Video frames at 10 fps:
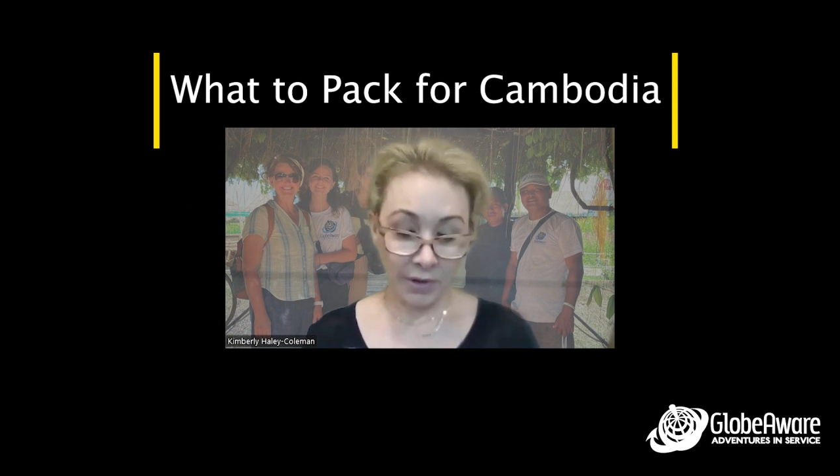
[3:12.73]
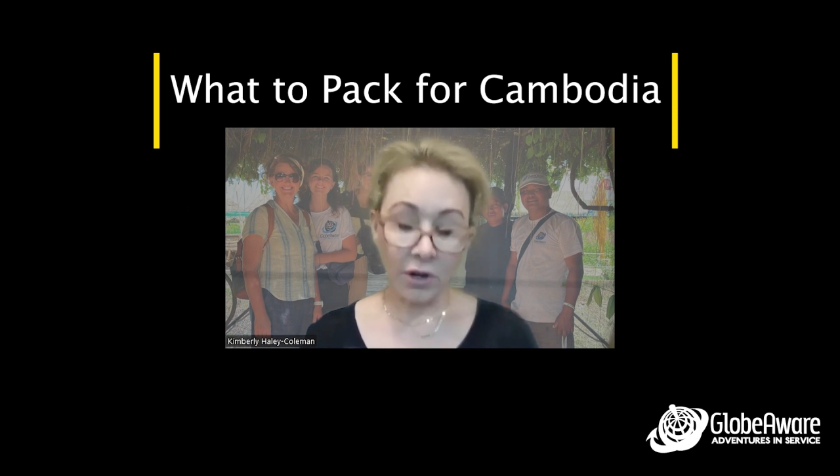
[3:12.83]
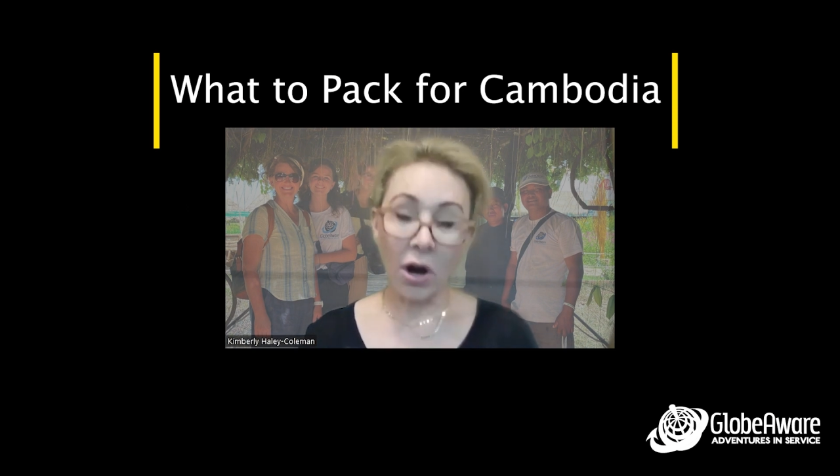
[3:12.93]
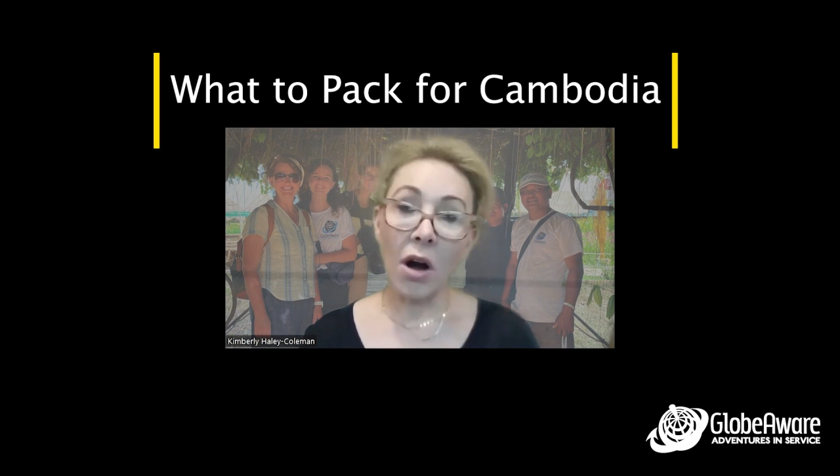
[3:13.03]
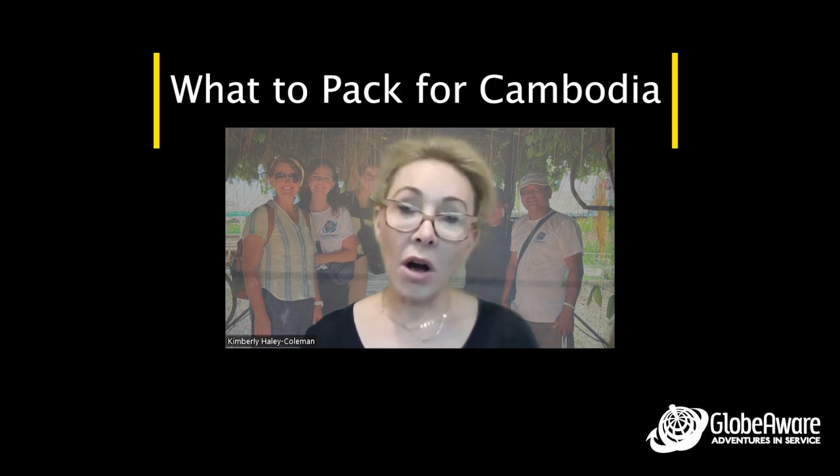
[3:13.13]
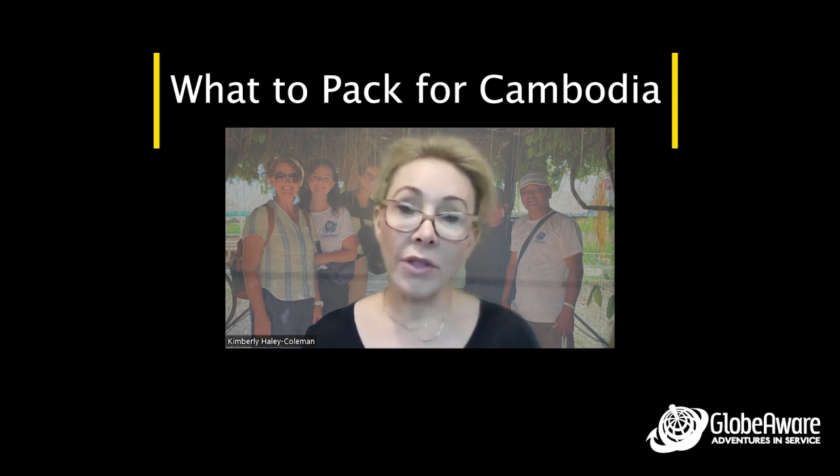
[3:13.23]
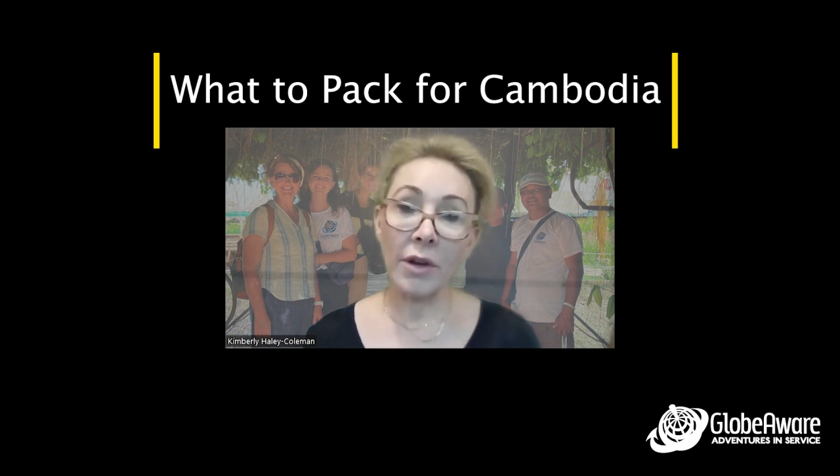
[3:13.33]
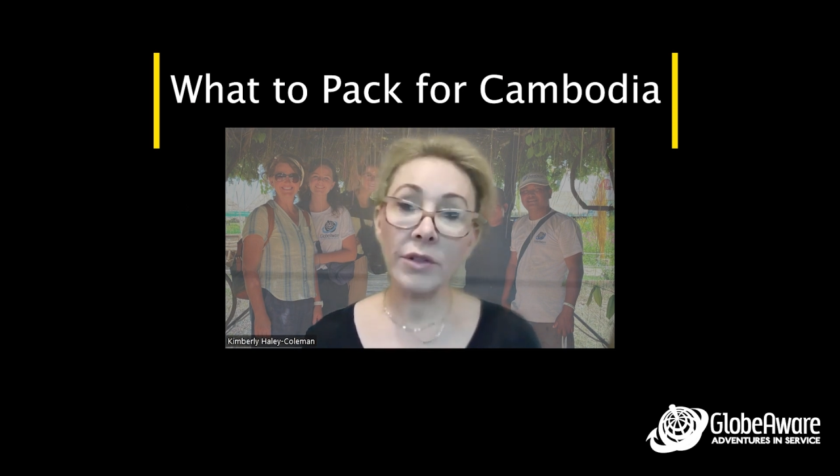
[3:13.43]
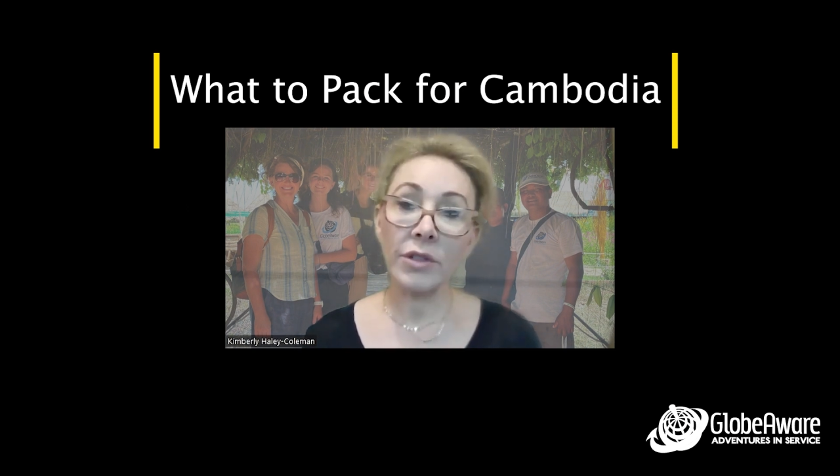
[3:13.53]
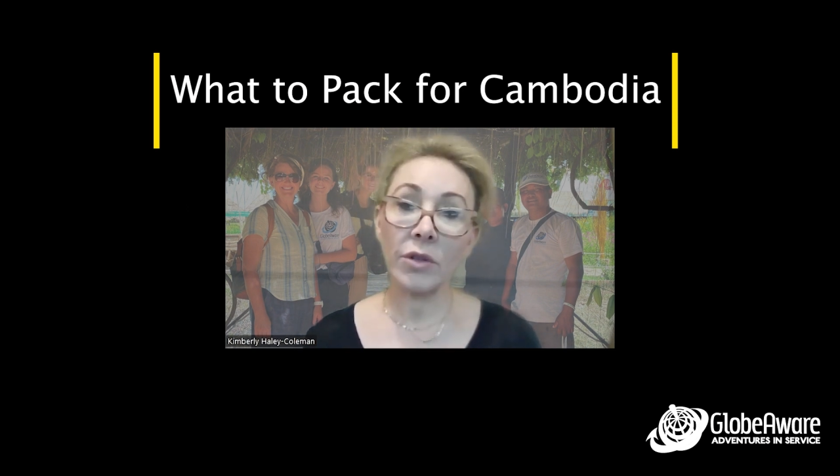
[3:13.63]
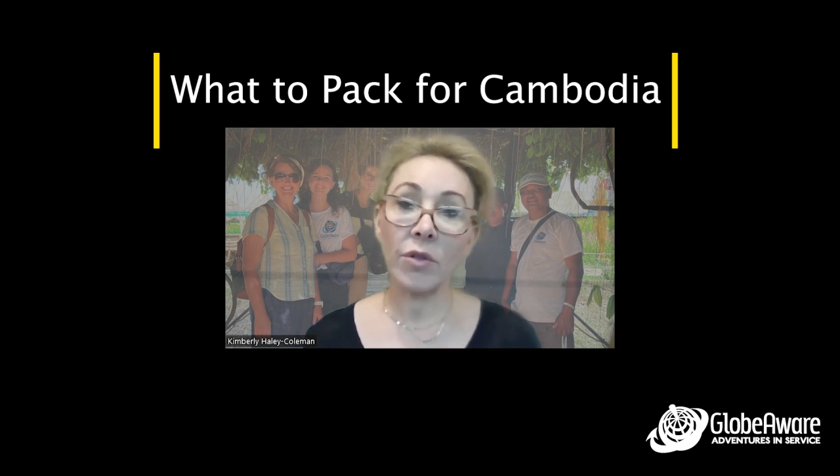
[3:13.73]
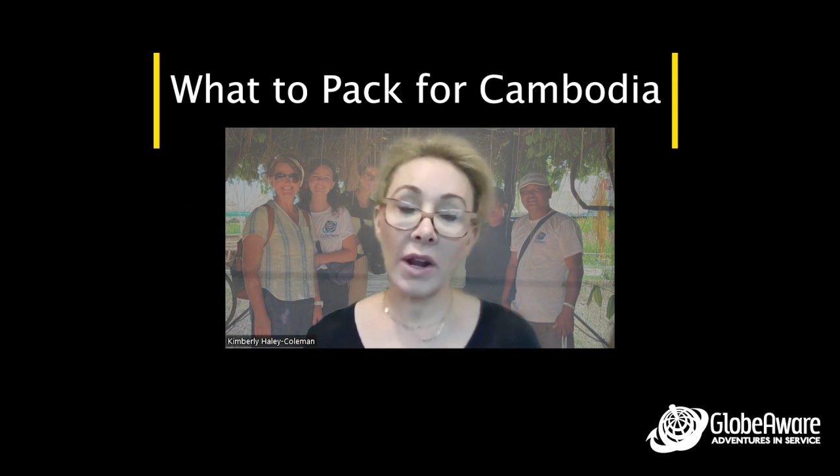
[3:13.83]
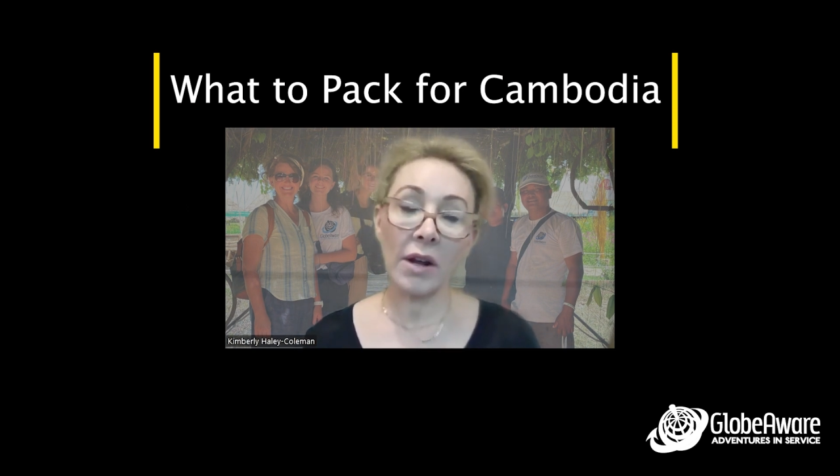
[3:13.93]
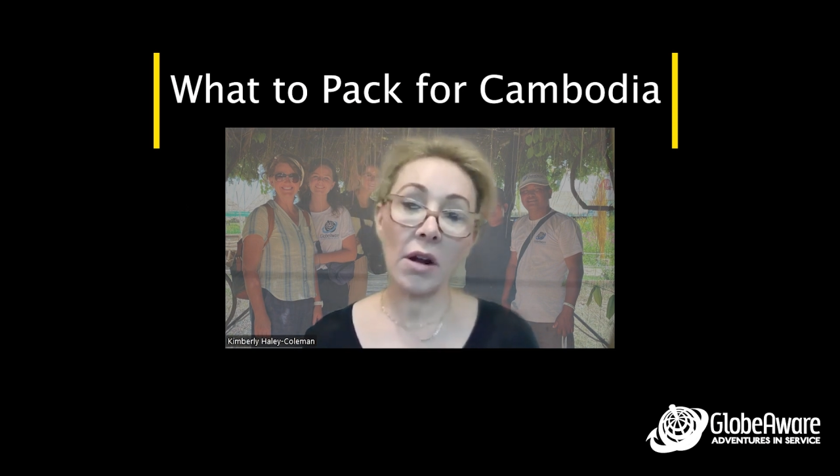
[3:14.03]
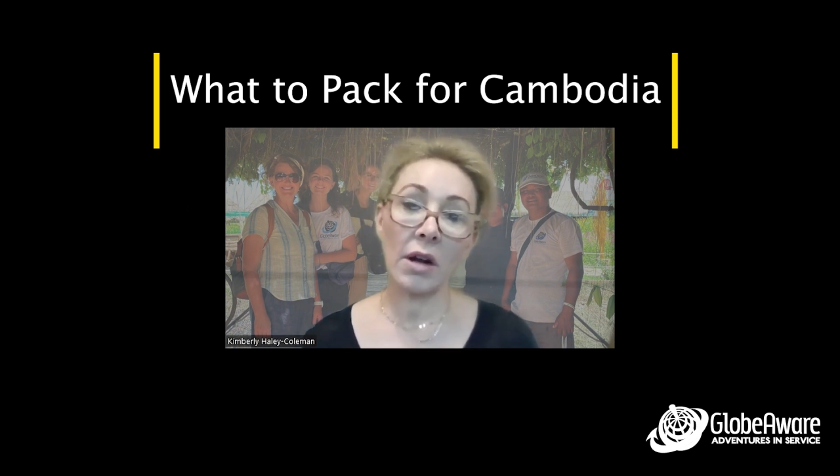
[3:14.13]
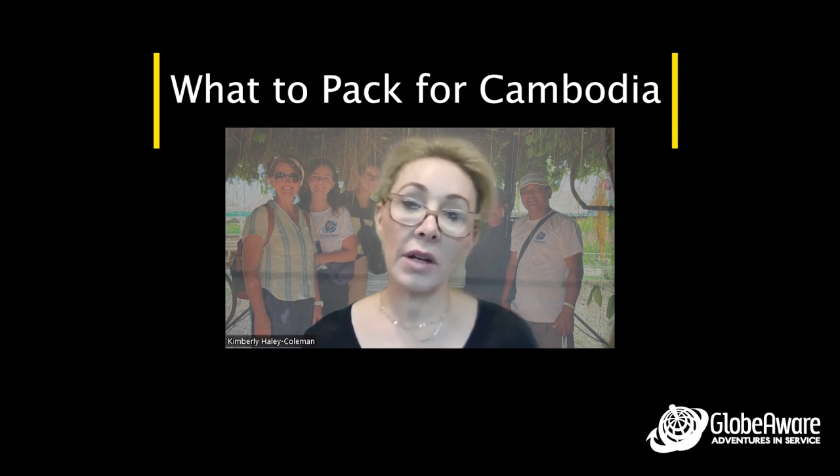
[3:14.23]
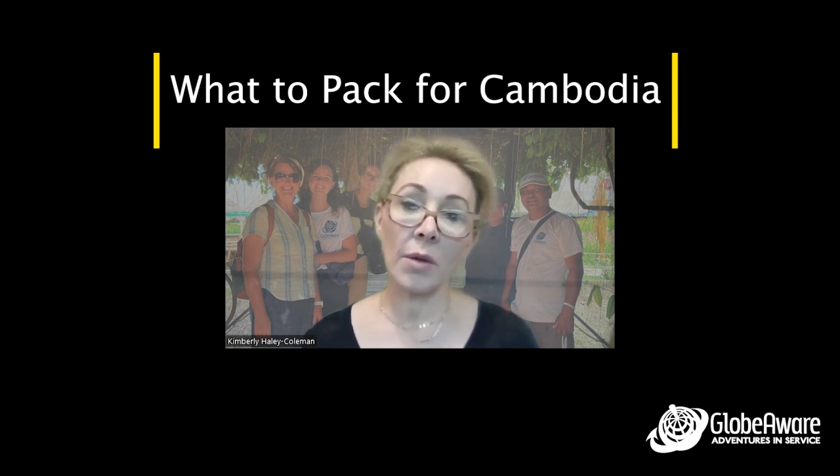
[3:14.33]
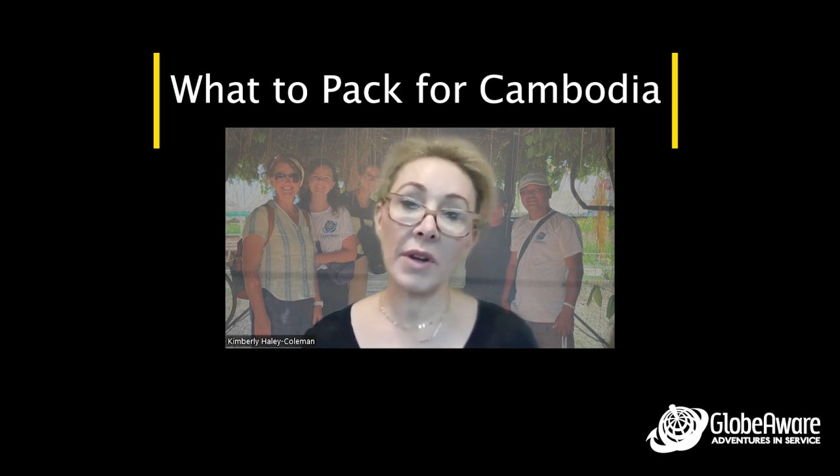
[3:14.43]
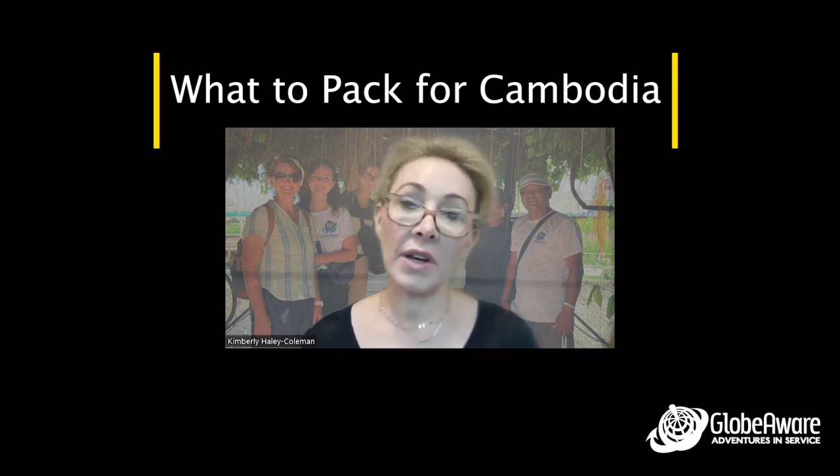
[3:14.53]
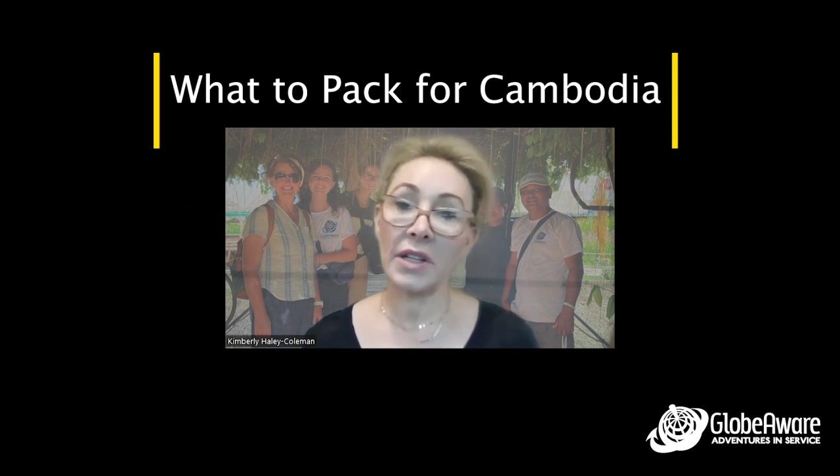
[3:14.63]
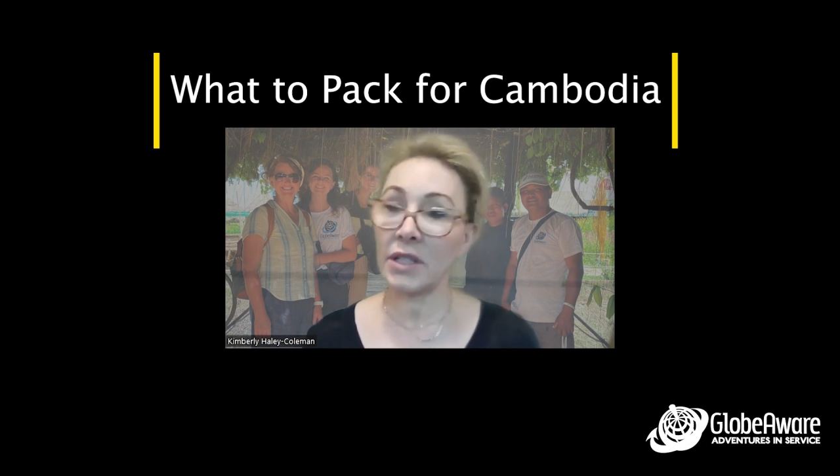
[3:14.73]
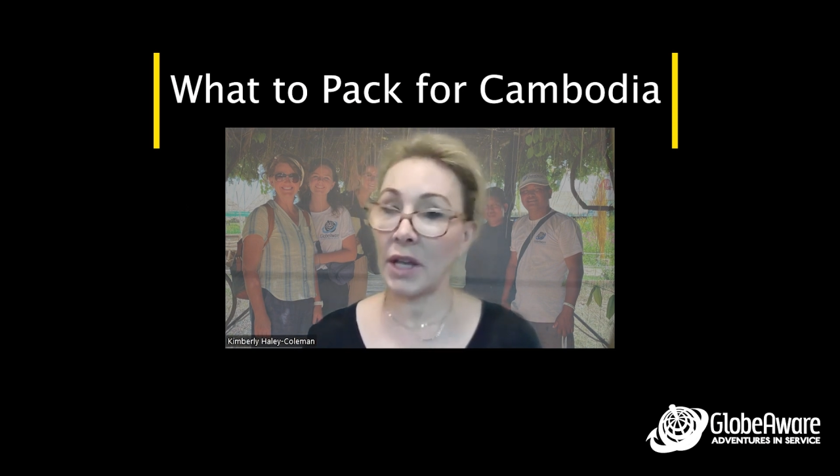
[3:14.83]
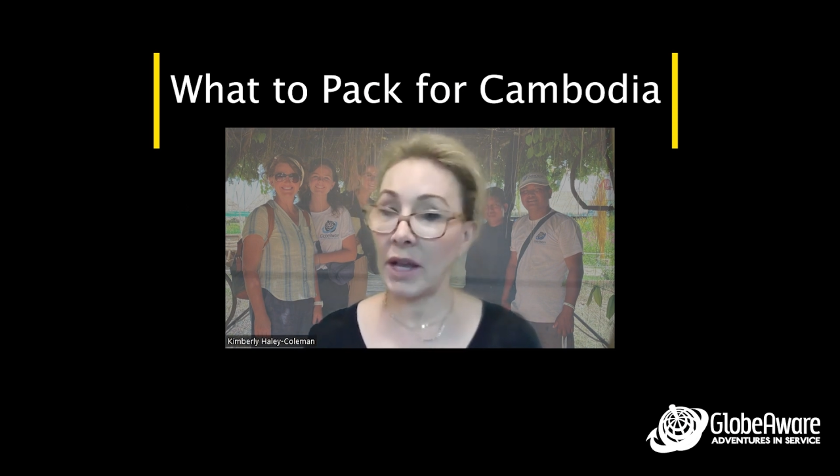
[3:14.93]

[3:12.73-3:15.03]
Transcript: I would call those credit card companies